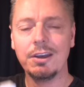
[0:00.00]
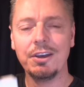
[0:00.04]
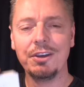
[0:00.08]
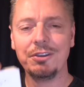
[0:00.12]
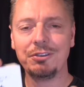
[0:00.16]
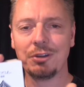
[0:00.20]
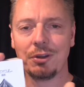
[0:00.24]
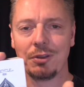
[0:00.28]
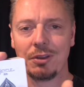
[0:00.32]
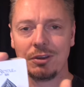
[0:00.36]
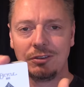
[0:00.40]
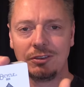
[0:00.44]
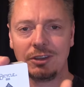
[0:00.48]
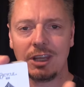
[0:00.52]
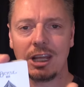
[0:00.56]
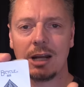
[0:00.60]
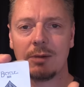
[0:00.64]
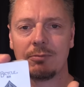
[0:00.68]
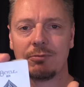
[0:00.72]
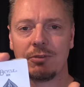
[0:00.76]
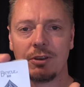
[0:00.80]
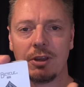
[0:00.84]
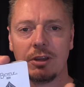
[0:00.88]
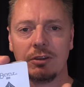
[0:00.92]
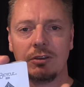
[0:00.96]
So the
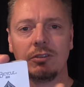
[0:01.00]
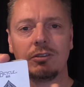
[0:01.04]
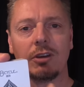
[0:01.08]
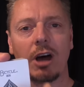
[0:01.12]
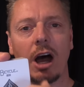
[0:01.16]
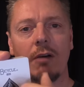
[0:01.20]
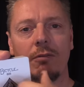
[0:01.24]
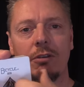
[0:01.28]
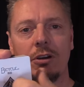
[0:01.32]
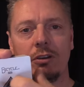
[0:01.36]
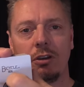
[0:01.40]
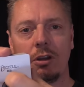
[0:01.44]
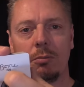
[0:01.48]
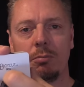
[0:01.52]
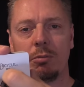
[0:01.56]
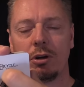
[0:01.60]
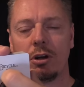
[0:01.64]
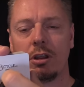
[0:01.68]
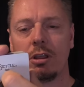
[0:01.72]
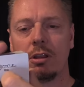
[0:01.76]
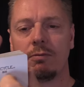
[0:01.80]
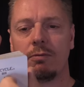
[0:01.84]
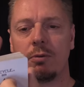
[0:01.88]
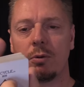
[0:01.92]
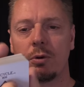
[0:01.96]
setup for this is obviously
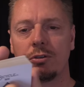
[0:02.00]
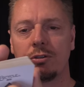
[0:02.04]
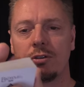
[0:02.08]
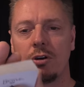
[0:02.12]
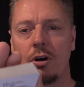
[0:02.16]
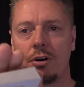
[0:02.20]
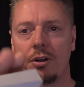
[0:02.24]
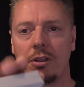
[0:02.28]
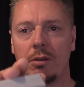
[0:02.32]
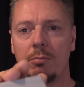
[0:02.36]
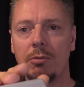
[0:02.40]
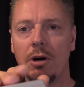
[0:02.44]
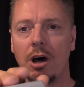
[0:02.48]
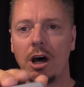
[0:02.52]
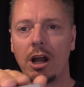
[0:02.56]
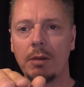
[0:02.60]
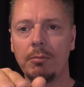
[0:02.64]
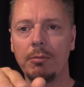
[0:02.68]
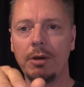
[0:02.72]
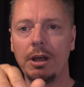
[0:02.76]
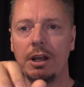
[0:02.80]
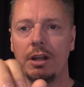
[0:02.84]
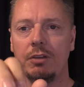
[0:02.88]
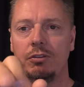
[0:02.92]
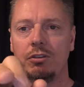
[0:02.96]
putting the force card on the
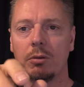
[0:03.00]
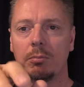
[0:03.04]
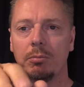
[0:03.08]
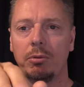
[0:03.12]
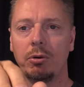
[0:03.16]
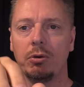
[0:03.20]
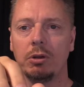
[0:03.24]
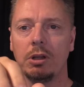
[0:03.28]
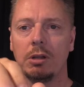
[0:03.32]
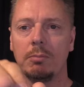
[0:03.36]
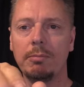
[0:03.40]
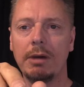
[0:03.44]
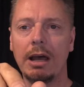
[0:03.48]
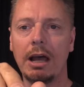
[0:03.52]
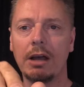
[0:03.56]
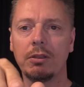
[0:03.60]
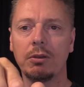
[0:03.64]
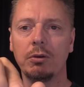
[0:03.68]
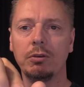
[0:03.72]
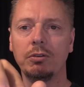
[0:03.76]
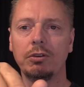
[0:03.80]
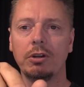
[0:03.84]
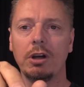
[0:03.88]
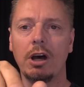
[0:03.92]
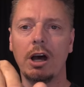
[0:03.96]
bottom and as you're pulling back
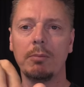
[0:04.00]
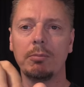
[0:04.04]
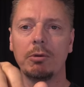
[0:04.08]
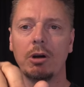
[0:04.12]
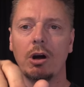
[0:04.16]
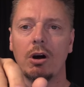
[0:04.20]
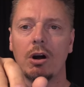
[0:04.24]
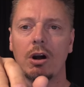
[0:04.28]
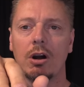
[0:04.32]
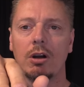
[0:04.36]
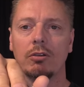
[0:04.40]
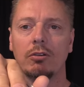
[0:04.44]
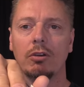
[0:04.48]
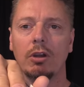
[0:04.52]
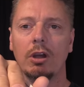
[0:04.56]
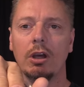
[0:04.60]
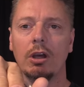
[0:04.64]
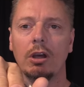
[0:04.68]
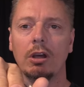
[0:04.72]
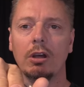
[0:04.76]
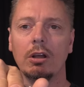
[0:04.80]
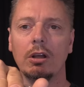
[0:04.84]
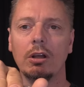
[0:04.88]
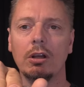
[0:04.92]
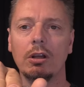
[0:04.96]
those top cards,
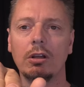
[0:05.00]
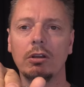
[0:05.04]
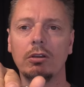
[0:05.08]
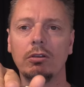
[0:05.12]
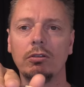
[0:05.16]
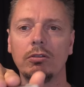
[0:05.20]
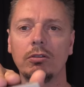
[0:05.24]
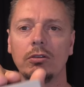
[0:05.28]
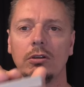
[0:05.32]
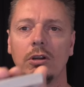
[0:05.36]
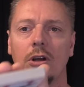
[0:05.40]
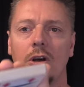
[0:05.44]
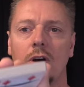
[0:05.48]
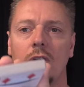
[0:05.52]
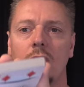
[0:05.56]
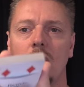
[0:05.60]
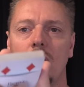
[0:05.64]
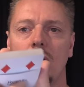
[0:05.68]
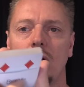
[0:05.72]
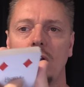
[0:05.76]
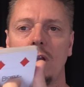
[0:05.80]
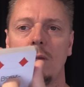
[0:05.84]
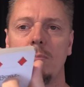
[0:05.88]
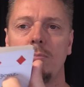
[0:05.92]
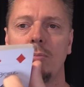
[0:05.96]

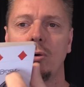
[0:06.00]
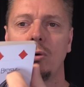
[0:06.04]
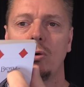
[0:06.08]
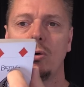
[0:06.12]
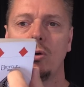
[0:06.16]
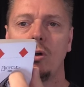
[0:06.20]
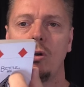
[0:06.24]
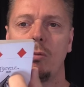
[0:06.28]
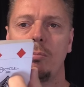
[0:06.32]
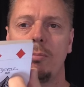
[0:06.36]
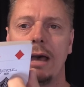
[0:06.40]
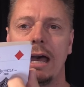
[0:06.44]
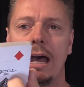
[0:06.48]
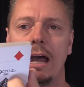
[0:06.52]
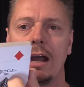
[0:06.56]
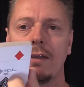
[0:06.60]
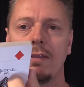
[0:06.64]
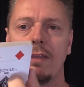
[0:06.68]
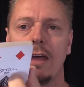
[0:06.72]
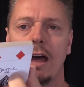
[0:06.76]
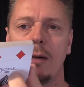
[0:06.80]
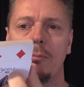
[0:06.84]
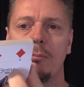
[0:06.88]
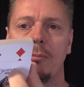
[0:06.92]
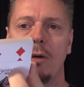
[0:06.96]
slowly pull back
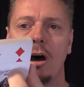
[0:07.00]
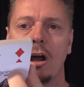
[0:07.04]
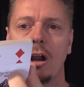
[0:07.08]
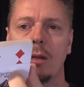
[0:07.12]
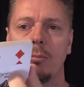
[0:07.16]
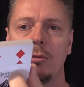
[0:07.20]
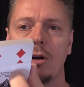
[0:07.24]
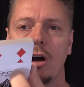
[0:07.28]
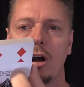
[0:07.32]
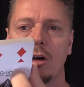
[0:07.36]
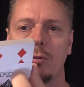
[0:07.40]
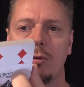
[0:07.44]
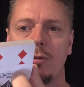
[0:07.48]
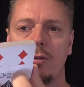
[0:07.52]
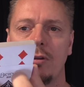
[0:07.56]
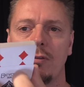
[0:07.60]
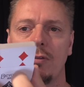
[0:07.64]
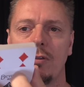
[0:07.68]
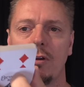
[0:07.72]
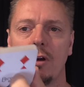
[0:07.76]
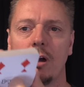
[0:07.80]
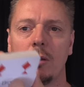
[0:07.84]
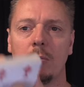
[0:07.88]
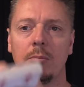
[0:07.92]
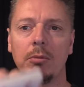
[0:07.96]
that bottom card with your
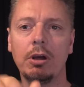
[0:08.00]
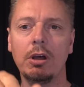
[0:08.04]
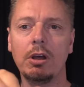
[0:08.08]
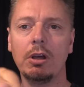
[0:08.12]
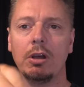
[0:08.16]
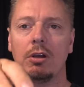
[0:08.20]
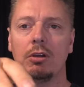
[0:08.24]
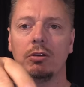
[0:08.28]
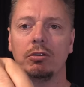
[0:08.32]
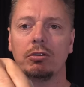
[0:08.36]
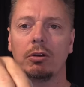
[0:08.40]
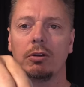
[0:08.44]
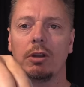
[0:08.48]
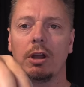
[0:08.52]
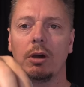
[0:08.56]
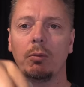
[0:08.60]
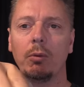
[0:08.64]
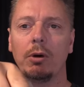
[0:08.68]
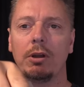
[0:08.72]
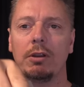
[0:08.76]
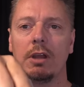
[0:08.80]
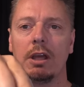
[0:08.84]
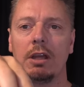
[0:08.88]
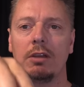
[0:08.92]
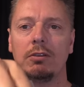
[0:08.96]
thumb so that
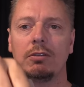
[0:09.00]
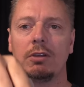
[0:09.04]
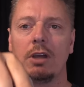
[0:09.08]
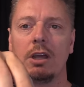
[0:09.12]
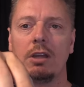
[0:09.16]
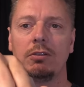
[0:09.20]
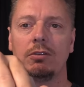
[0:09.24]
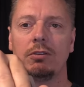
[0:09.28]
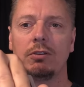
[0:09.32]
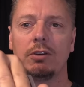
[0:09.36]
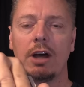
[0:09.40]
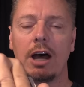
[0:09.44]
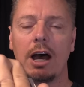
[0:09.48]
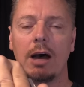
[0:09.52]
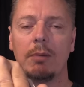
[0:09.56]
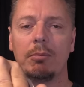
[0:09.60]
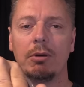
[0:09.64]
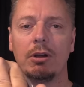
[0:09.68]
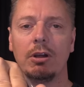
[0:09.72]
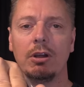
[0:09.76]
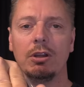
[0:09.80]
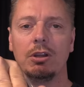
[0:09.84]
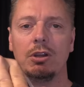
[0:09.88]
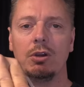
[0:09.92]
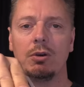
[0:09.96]
when they say
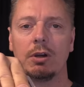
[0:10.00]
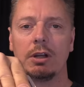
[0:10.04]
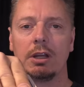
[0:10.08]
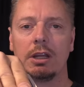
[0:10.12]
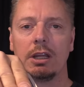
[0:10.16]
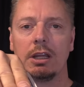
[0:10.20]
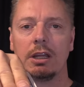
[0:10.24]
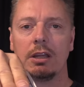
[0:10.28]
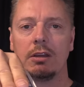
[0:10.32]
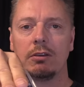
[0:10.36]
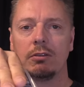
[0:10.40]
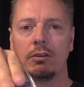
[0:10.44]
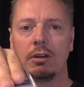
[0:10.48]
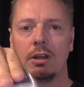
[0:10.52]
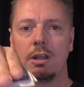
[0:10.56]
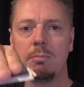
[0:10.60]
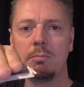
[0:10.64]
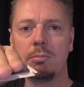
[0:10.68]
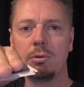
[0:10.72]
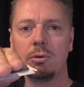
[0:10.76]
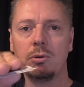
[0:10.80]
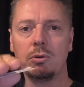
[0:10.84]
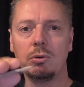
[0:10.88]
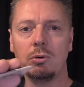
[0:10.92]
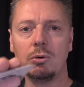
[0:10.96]
stop, you can easily
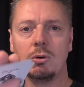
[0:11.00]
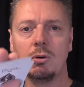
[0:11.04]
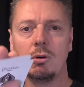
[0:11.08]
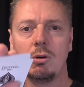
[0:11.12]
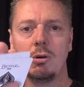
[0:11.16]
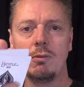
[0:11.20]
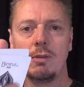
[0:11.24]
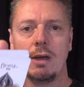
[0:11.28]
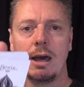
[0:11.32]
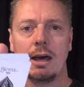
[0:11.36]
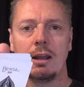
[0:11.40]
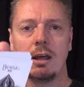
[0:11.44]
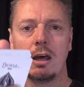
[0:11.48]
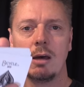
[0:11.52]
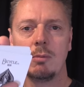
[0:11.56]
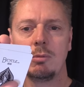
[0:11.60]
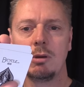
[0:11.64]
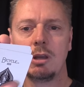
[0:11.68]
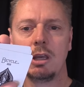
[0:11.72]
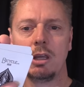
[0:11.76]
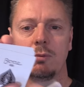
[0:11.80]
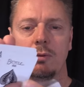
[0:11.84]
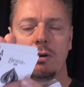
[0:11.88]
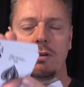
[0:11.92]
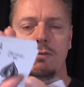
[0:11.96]
pull that
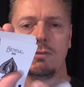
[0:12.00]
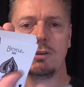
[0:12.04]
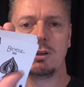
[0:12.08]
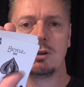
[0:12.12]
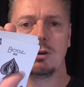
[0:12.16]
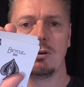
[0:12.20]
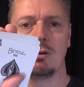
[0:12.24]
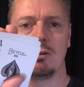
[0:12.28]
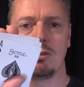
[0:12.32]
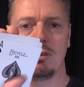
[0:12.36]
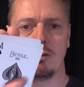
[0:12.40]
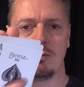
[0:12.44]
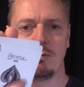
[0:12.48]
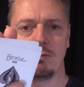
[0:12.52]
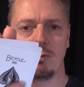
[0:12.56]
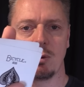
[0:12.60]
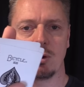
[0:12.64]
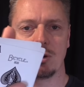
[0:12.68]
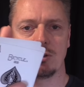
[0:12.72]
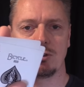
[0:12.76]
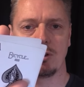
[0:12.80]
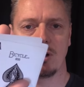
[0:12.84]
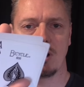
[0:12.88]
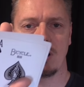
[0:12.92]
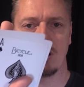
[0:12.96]
up and reveal the
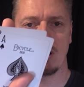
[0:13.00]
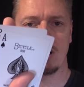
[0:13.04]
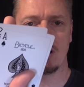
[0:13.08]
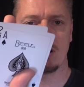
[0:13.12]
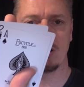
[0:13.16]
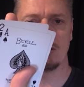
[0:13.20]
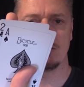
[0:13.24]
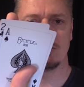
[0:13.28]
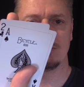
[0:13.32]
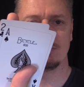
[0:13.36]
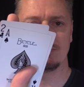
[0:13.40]
force card.